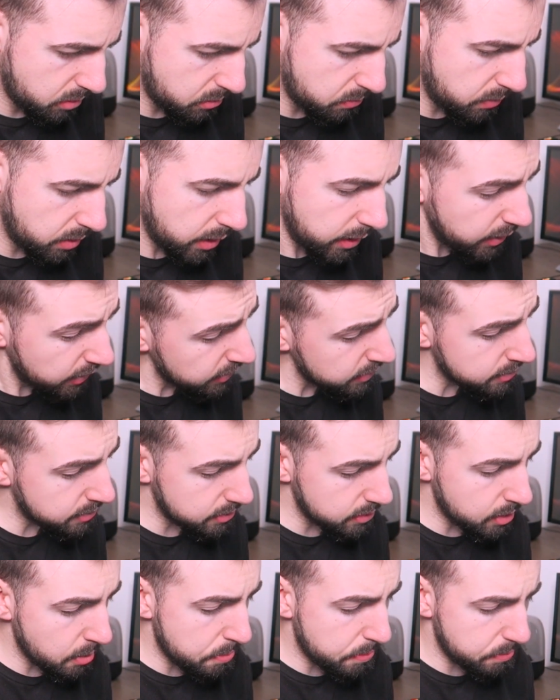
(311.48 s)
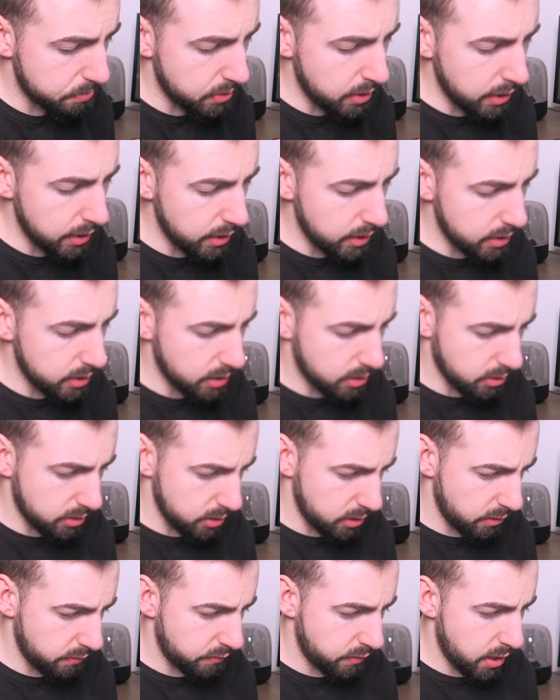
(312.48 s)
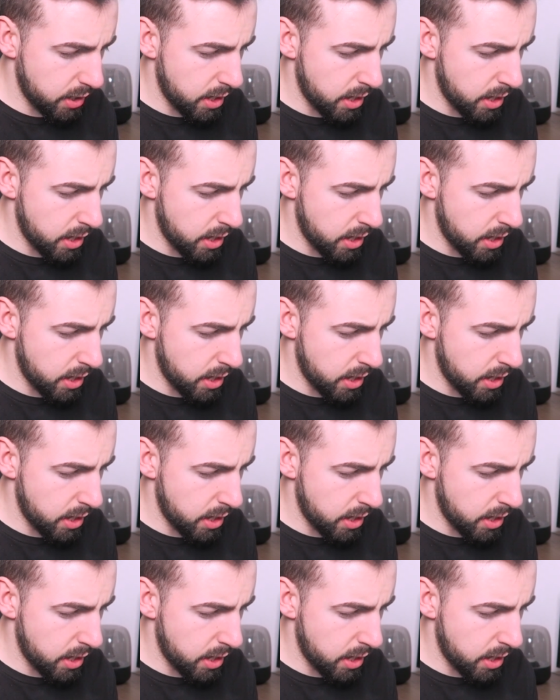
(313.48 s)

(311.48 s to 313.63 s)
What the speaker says: It is the kind of